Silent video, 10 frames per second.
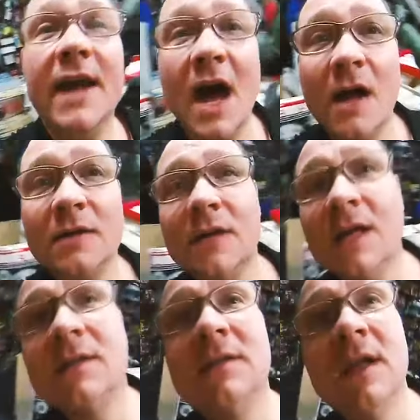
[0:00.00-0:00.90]
dolls.
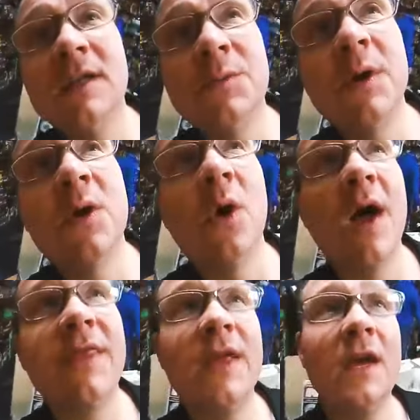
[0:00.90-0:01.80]
That's pretty cool.
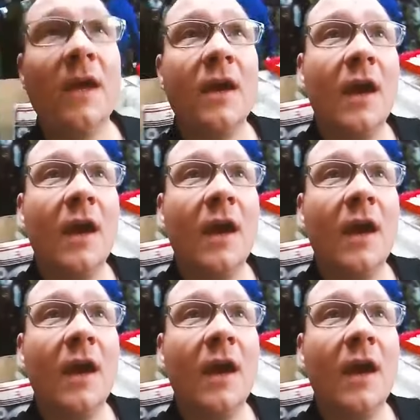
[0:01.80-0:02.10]
I think